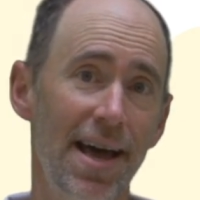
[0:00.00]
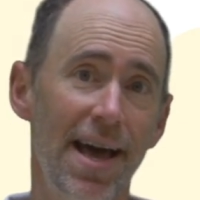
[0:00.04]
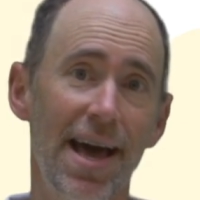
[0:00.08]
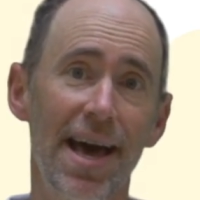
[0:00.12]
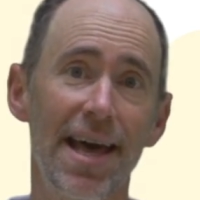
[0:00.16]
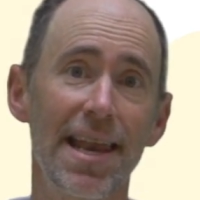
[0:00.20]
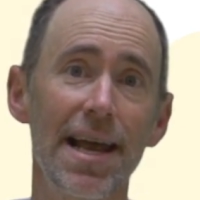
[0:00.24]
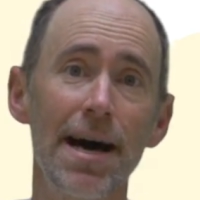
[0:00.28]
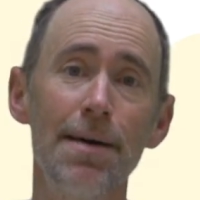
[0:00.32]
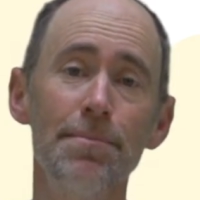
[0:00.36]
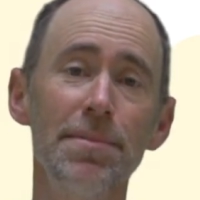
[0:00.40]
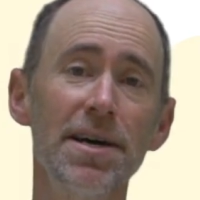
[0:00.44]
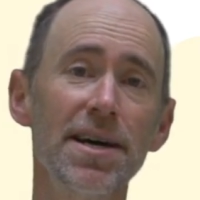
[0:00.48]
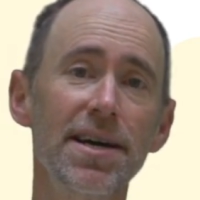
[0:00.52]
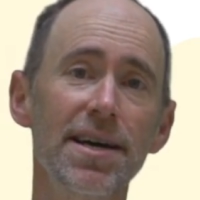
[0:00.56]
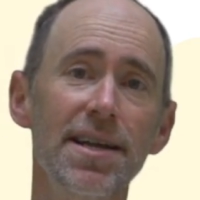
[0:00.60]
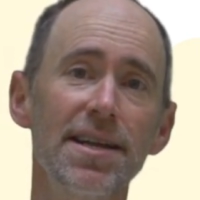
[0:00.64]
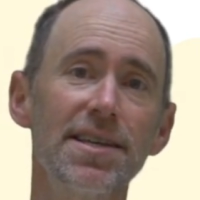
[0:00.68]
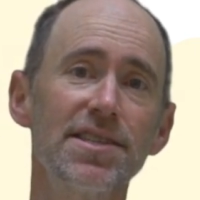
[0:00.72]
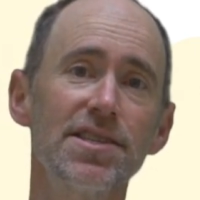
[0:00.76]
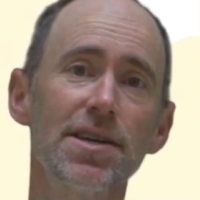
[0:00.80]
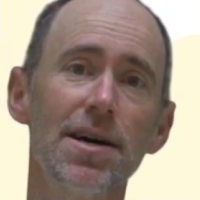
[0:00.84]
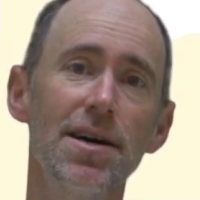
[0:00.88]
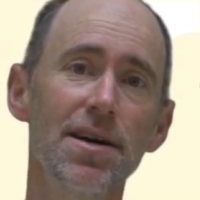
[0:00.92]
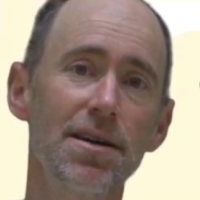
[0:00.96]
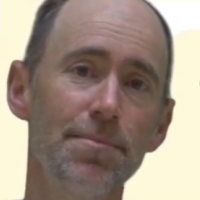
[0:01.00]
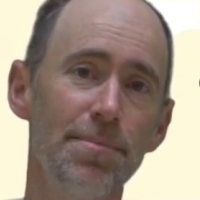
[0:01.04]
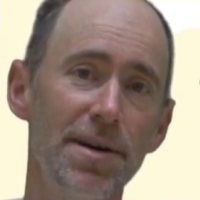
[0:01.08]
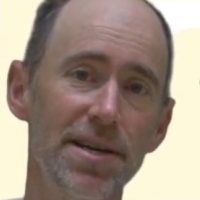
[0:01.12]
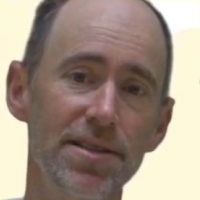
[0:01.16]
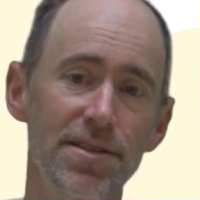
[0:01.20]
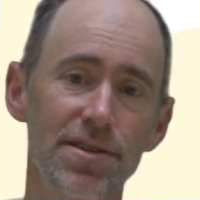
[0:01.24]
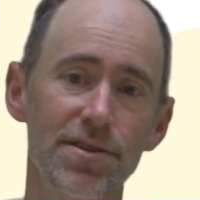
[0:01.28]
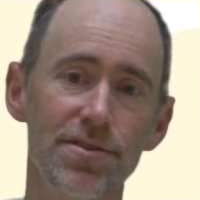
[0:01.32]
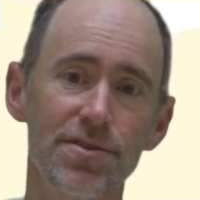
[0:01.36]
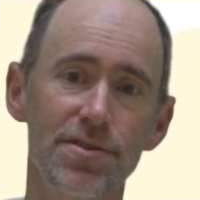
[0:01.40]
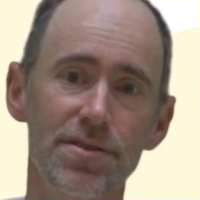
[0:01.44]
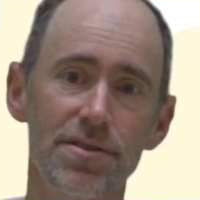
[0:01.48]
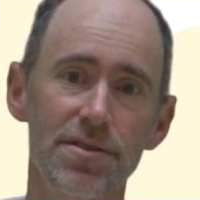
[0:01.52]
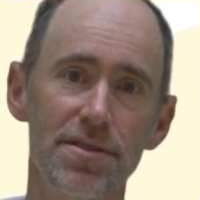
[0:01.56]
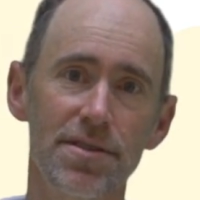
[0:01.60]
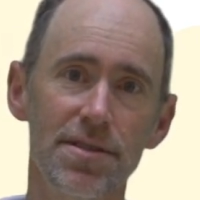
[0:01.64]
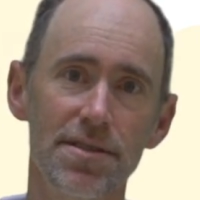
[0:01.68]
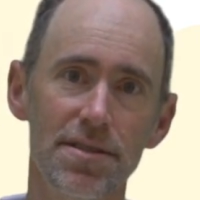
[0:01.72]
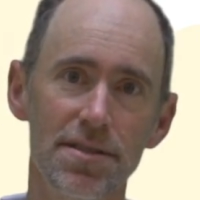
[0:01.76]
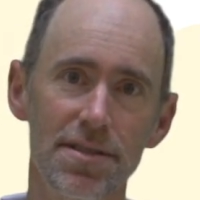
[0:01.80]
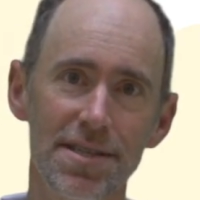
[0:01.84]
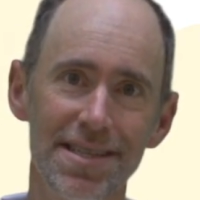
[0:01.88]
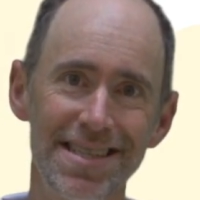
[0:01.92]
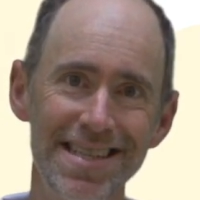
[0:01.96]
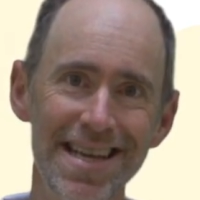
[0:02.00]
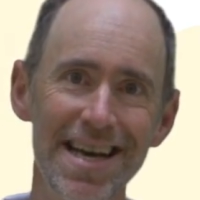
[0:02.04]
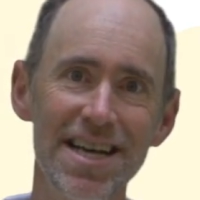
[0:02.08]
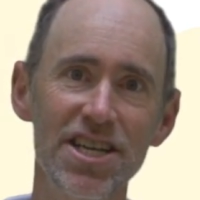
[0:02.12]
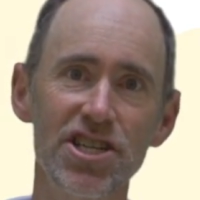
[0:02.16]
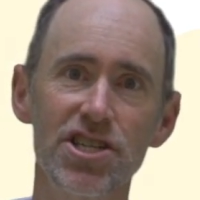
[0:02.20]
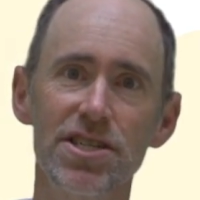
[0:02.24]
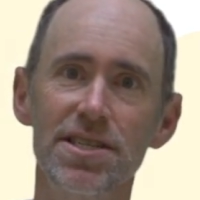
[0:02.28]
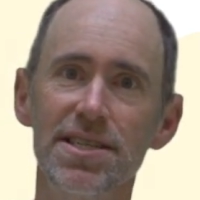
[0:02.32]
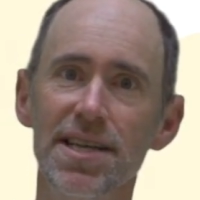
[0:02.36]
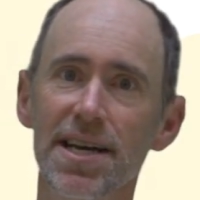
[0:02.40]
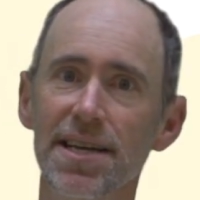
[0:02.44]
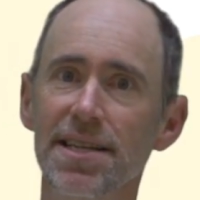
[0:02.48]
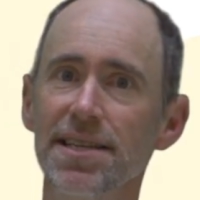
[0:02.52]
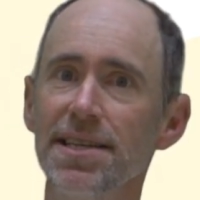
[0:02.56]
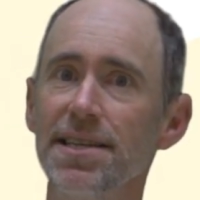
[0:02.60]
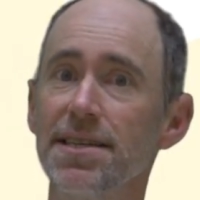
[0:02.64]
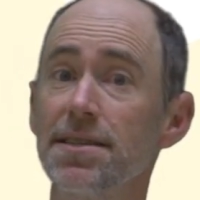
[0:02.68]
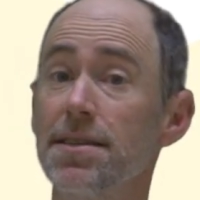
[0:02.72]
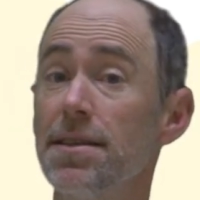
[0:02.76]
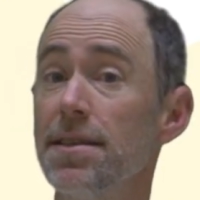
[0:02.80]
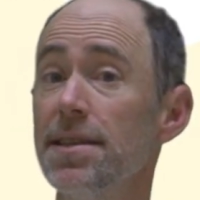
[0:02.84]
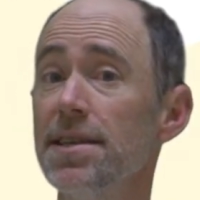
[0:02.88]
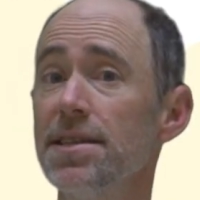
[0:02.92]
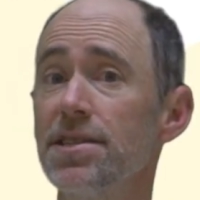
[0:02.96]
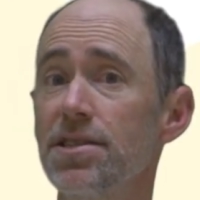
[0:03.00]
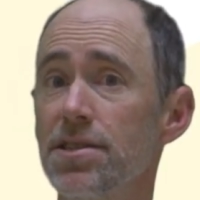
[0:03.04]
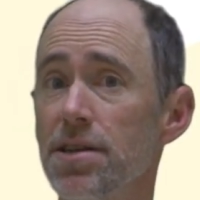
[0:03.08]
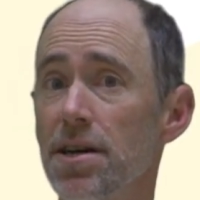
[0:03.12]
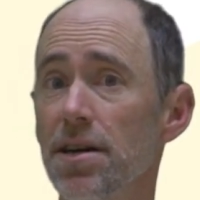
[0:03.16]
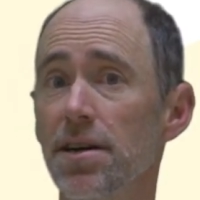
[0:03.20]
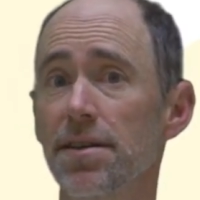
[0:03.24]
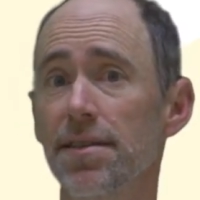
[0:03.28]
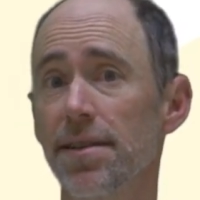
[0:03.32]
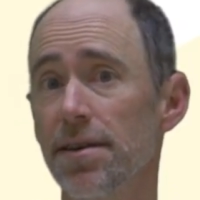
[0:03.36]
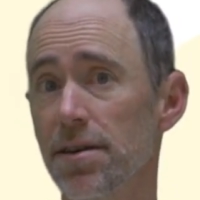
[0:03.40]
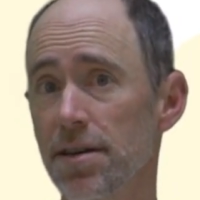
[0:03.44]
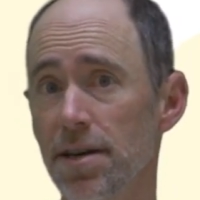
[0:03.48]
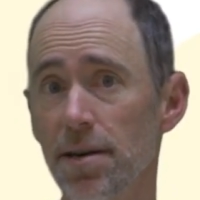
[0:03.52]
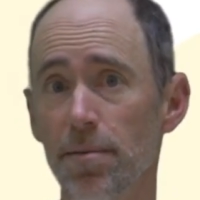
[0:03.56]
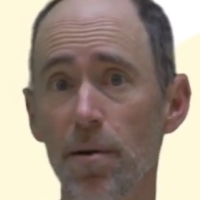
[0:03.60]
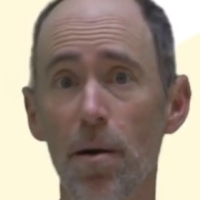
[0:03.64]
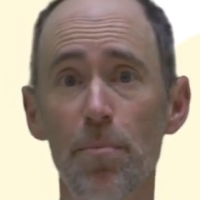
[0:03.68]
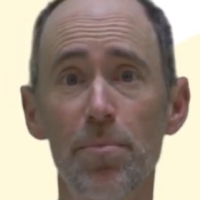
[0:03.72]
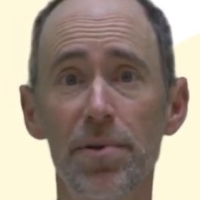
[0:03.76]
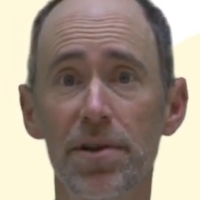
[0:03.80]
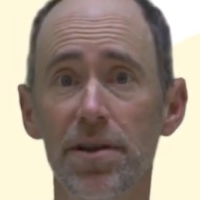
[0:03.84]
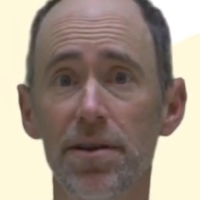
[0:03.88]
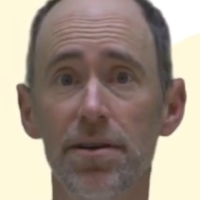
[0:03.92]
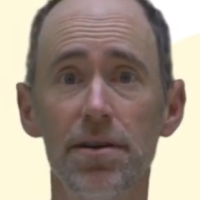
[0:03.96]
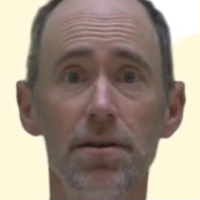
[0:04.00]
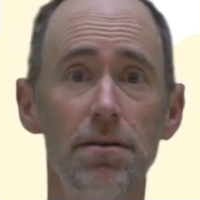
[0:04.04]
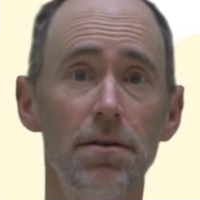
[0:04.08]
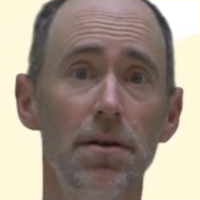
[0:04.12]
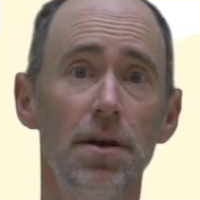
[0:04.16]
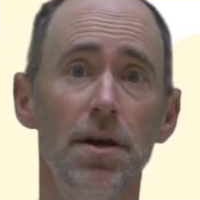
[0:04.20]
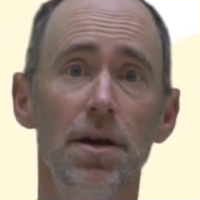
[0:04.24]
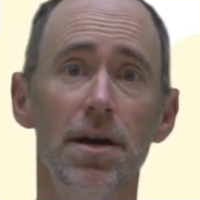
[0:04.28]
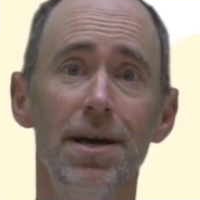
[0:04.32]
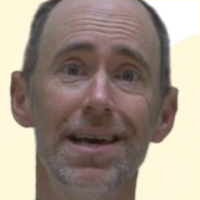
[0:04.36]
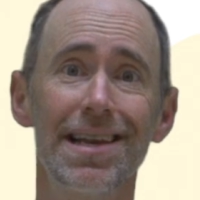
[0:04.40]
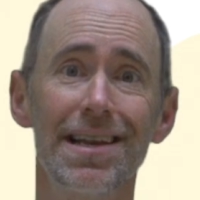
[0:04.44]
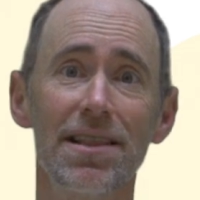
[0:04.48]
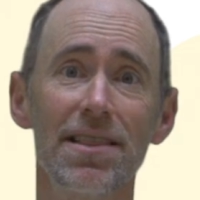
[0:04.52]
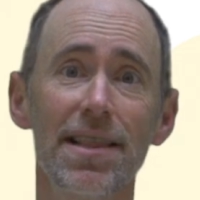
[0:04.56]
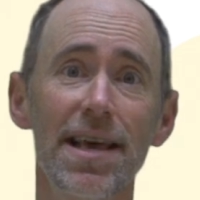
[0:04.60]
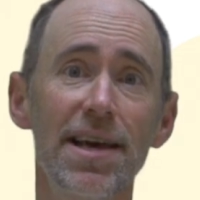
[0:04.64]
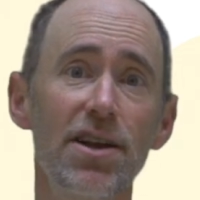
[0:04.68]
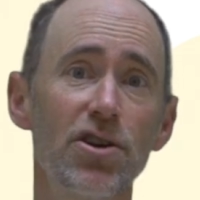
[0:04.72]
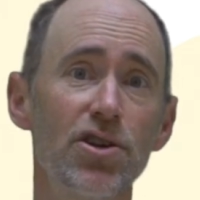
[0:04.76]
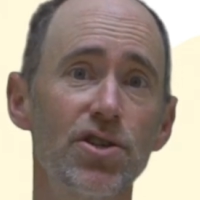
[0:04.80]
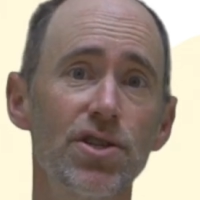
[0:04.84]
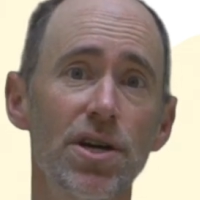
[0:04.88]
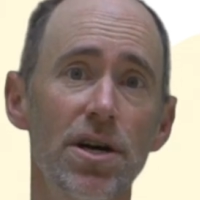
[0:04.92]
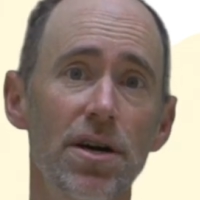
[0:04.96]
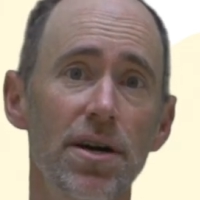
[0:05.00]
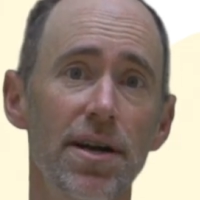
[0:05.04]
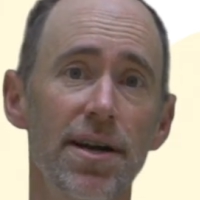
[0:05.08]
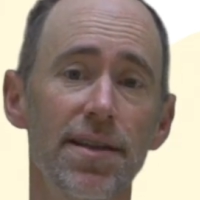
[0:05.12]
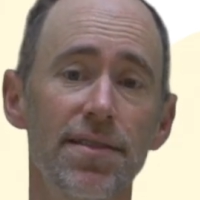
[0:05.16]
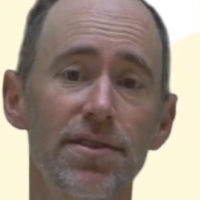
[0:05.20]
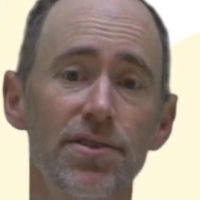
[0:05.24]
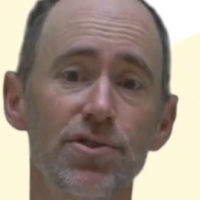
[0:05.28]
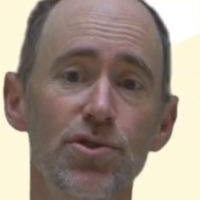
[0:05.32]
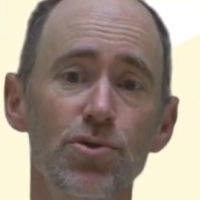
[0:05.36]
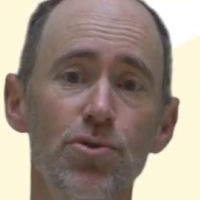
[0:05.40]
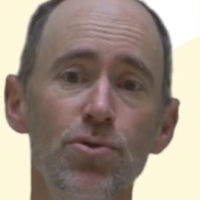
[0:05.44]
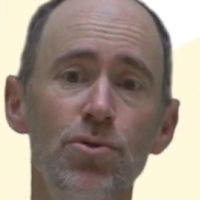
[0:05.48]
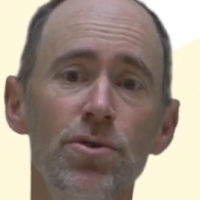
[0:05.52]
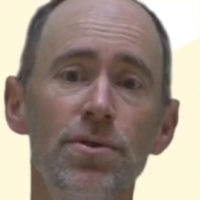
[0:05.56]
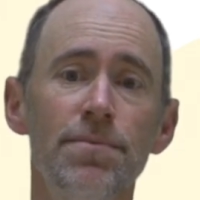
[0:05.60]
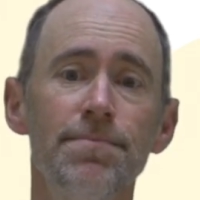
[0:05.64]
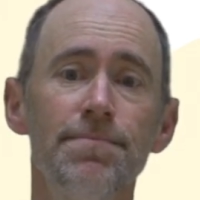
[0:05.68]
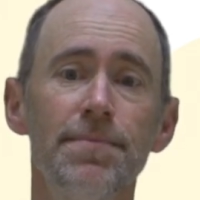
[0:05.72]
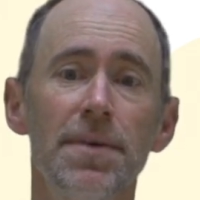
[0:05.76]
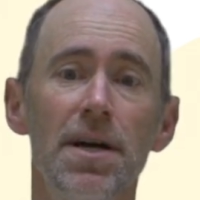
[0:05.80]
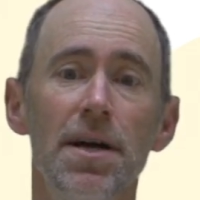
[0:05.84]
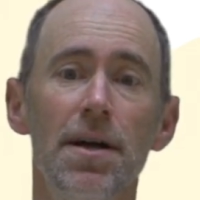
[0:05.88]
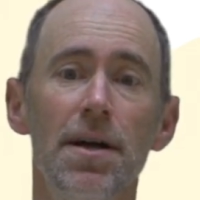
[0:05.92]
And I'm not going to talk about those detection techniques in this talk. They'll come up in a later talk at the school.